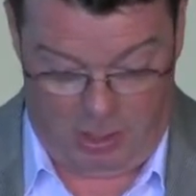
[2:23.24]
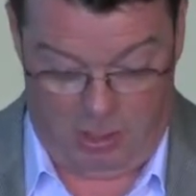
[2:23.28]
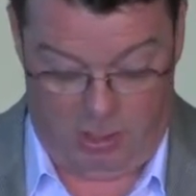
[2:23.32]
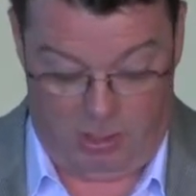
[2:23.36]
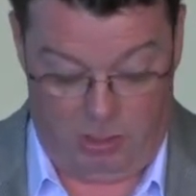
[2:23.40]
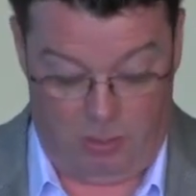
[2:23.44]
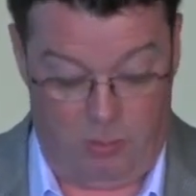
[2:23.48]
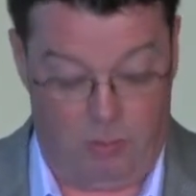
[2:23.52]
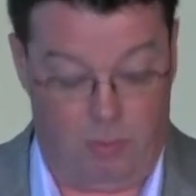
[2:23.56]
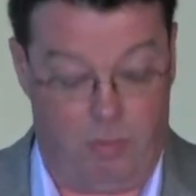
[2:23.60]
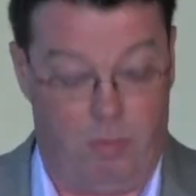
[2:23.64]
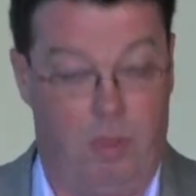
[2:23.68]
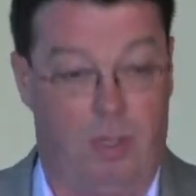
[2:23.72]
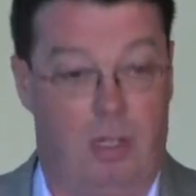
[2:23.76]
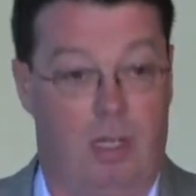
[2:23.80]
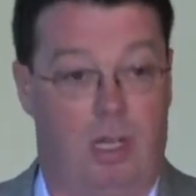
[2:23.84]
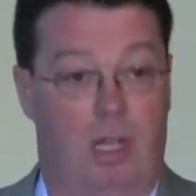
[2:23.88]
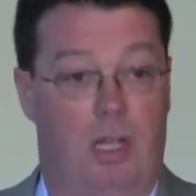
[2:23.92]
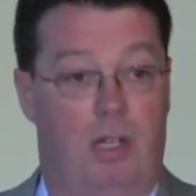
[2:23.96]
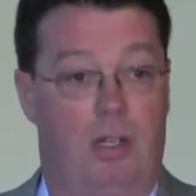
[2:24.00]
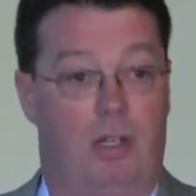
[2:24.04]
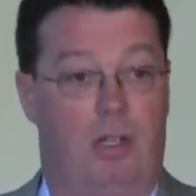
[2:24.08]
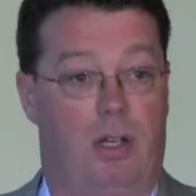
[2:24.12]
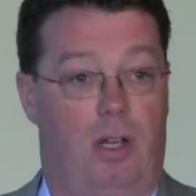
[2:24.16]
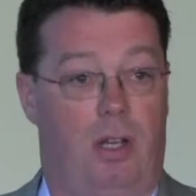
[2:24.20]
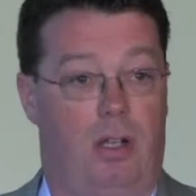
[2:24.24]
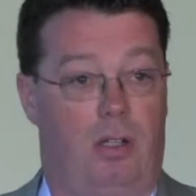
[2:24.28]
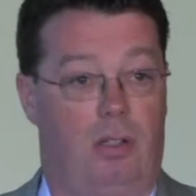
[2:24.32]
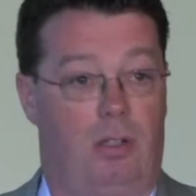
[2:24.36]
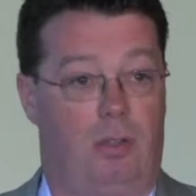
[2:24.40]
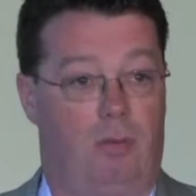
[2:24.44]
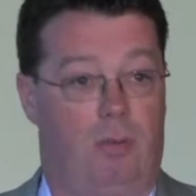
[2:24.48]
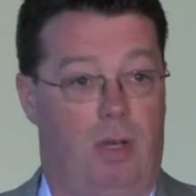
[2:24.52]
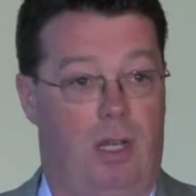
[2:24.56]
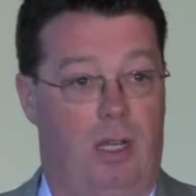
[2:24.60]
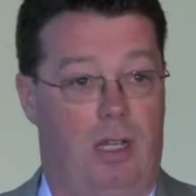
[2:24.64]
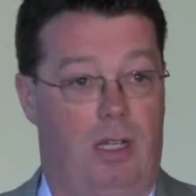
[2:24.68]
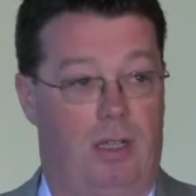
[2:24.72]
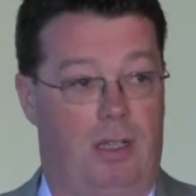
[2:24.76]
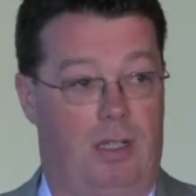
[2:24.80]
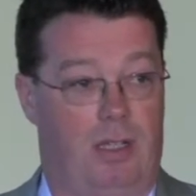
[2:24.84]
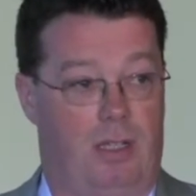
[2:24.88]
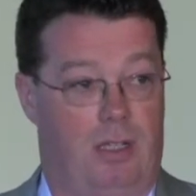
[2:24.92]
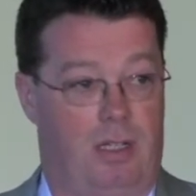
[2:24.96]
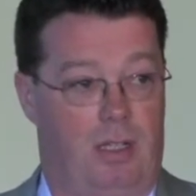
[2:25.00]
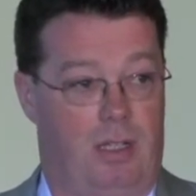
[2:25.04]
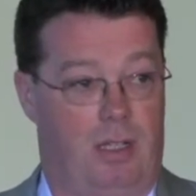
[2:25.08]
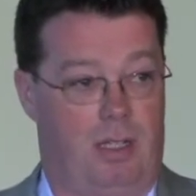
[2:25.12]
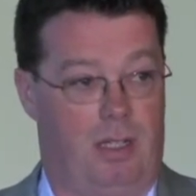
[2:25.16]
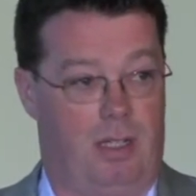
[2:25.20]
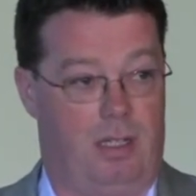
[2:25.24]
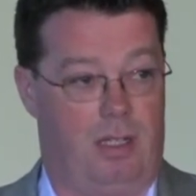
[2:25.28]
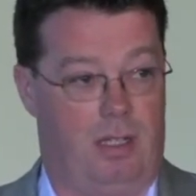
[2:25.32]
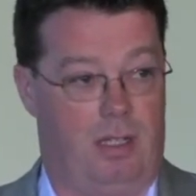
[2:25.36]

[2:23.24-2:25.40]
You learned along the way that